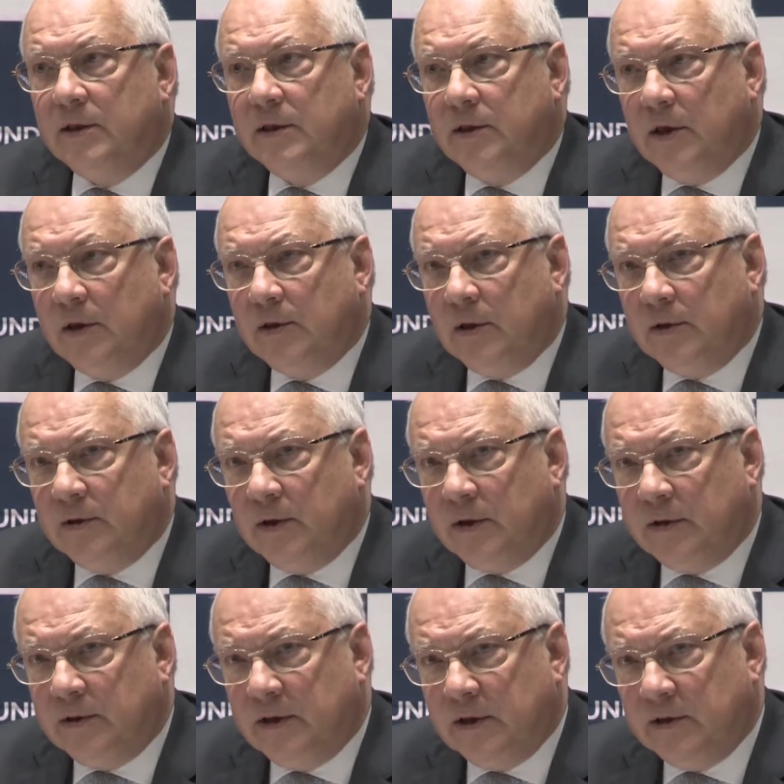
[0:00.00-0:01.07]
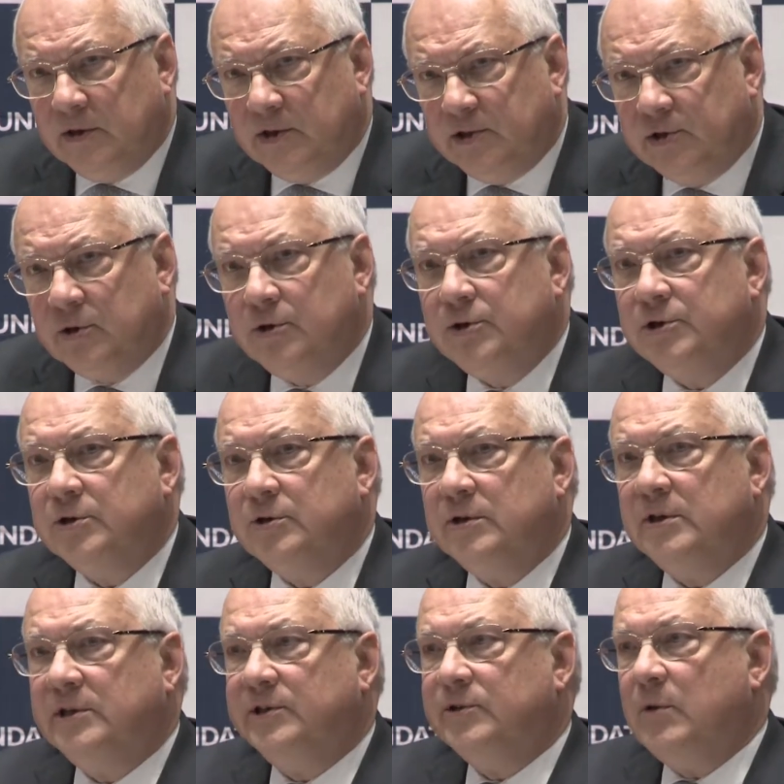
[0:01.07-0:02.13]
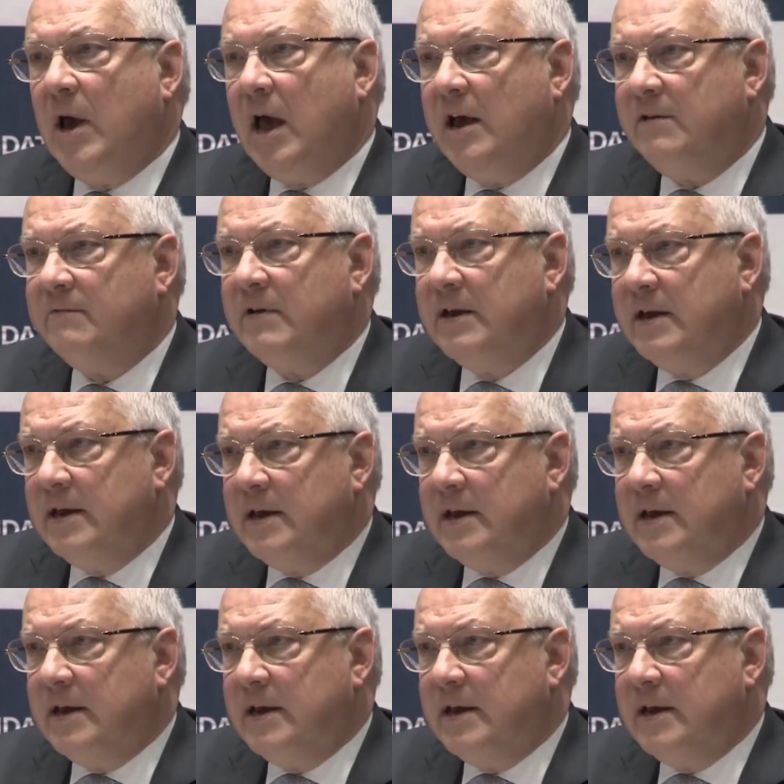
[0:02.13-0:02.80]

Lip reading: the solution is to have